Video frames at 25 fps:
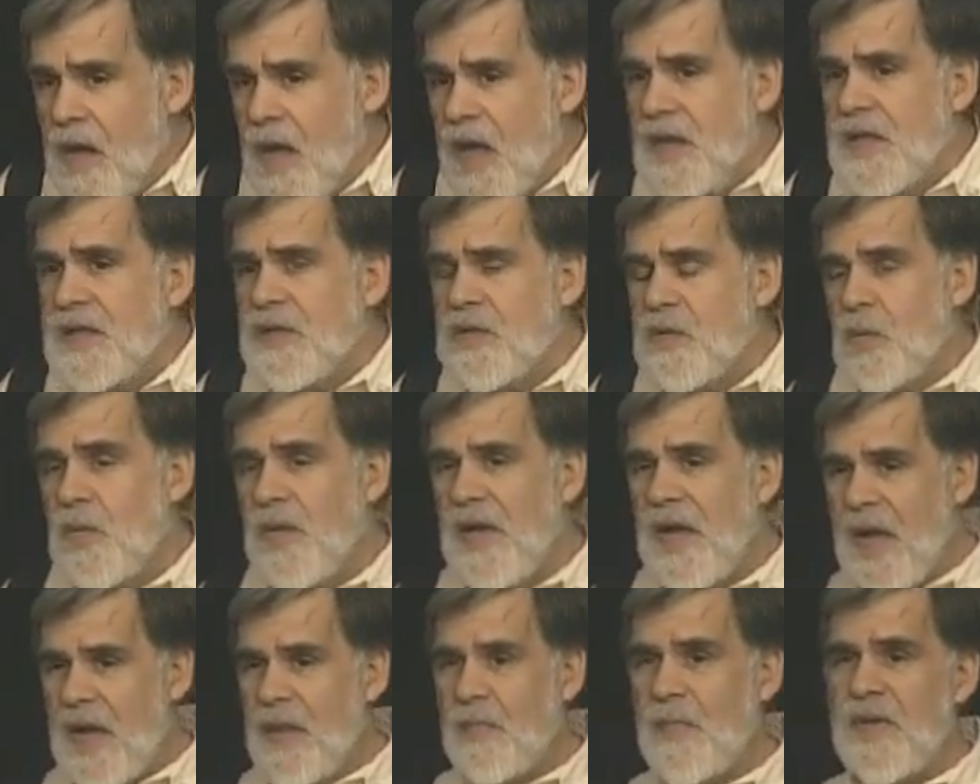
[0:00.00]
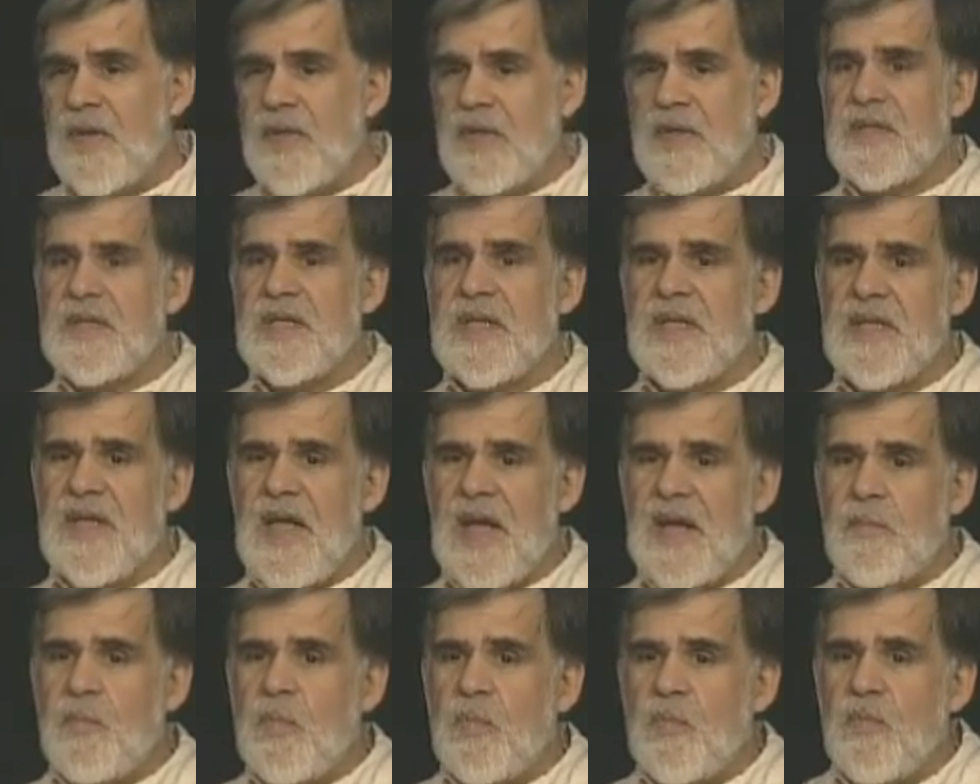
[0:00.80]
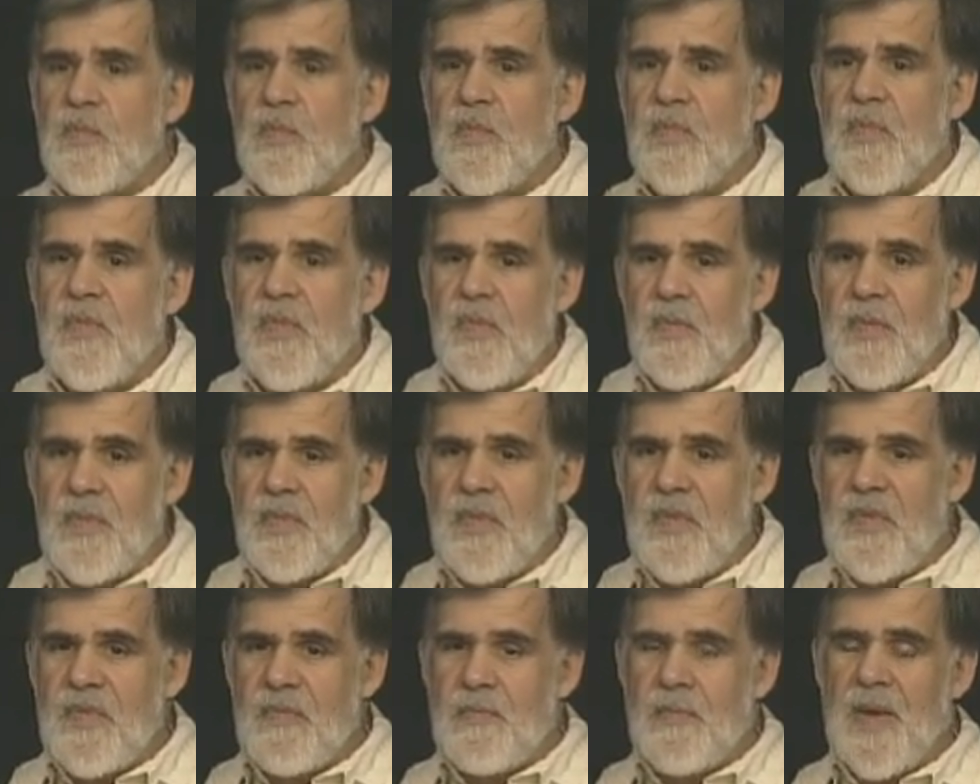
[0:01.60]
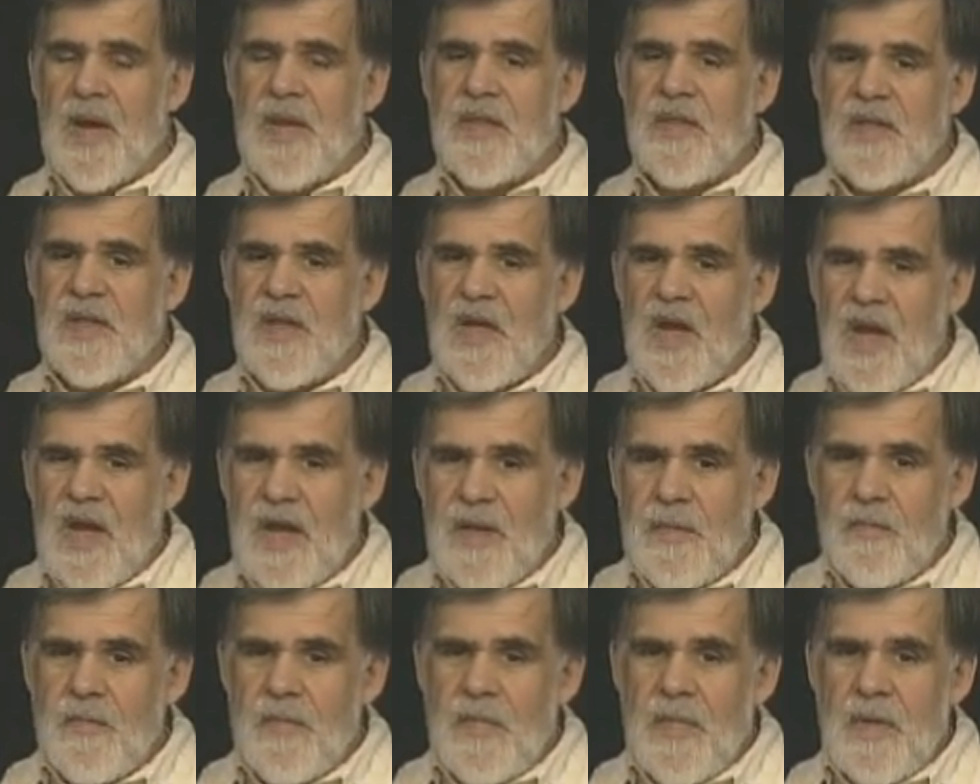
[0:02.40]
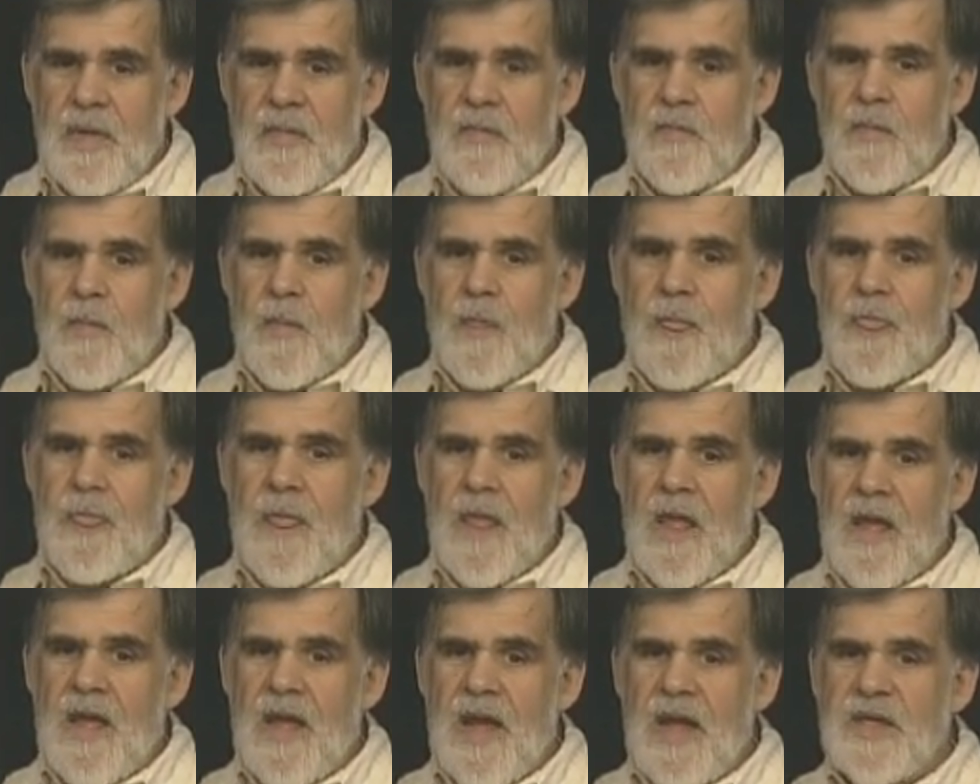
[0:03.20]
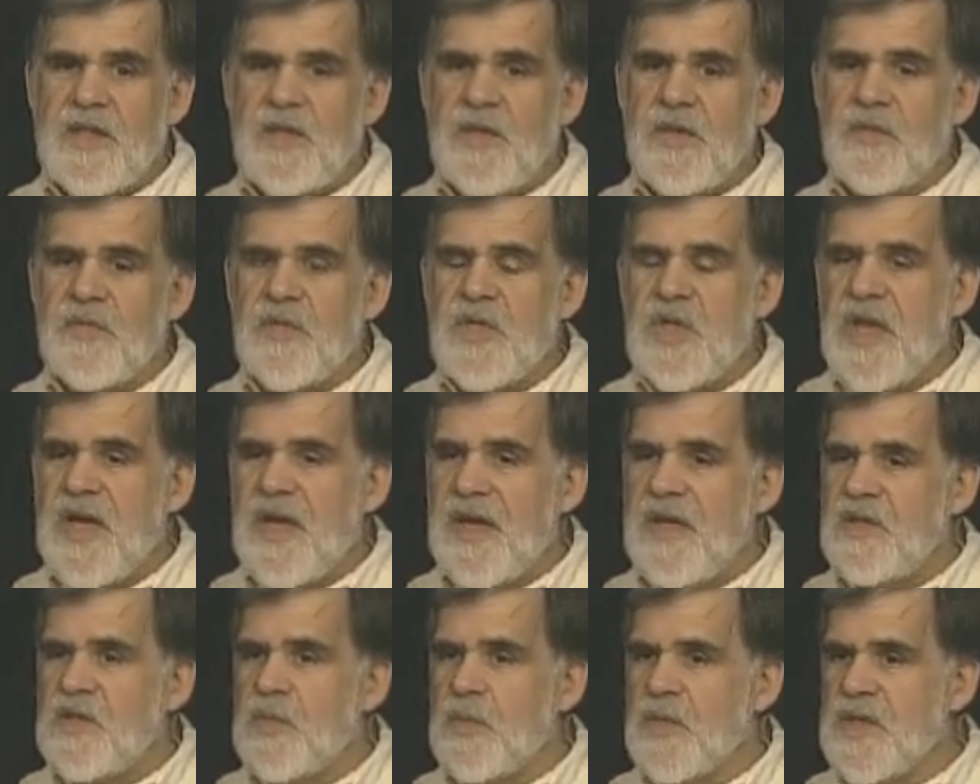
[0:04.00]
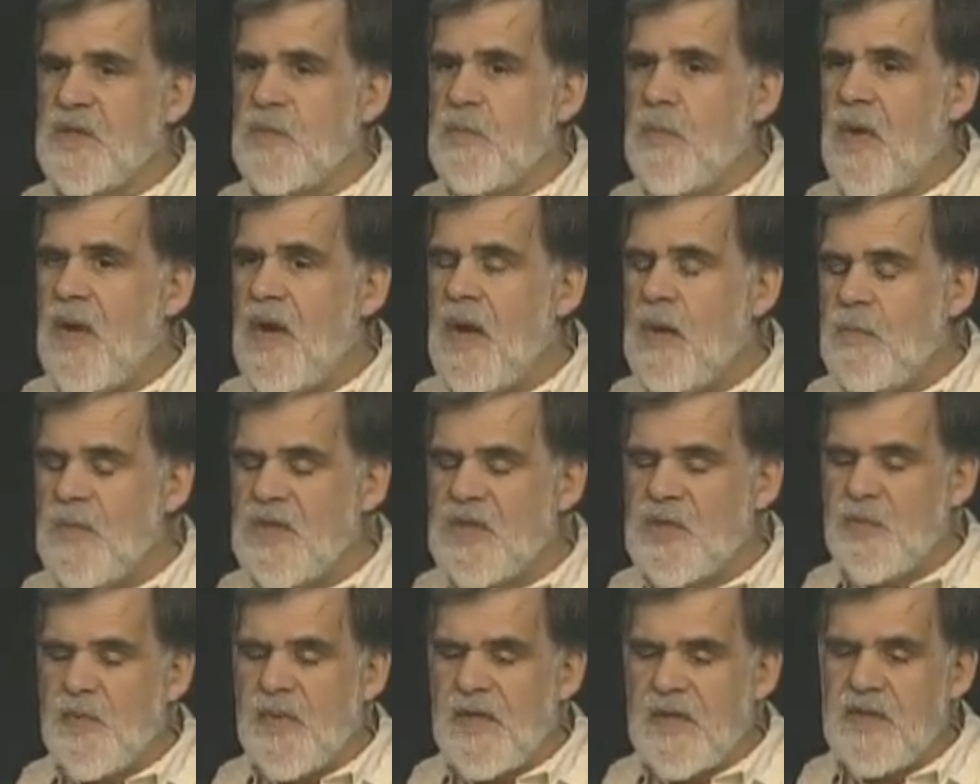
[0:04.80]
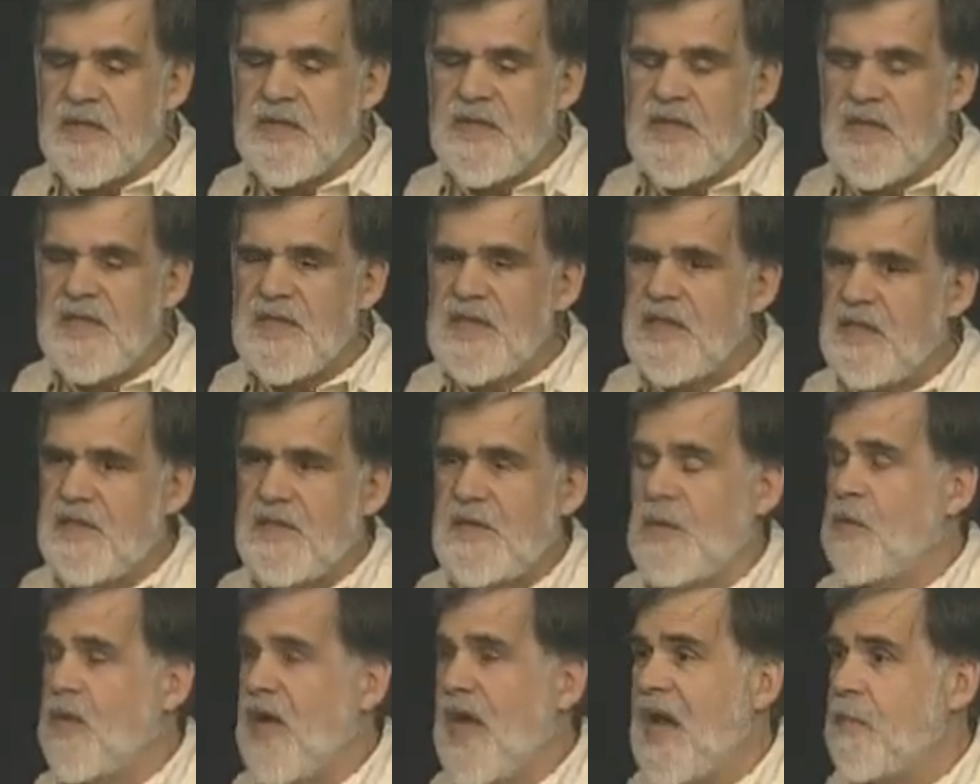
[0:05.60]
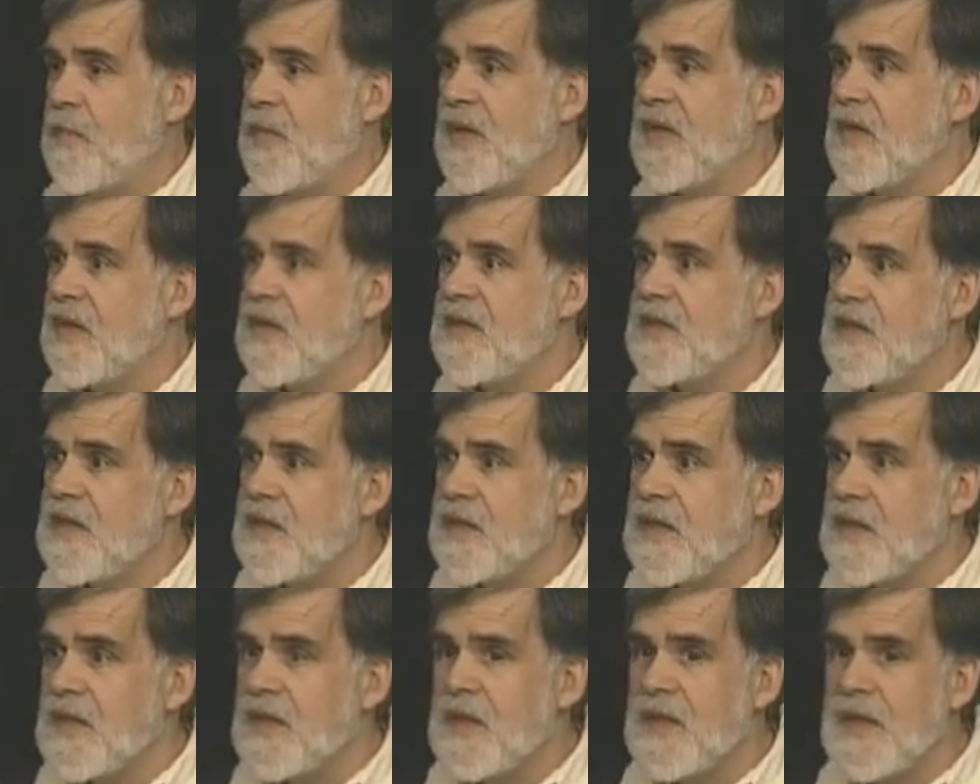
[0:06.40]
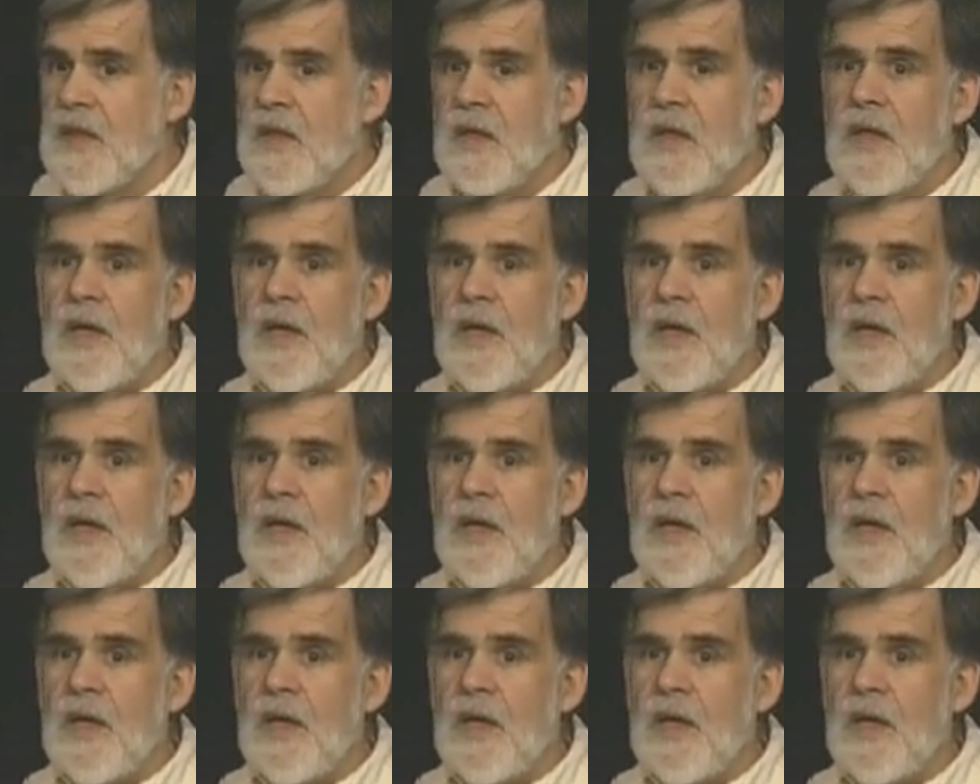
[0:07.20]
And so what happened is that by the time Agent of Change was published, because these things don't happen instantly,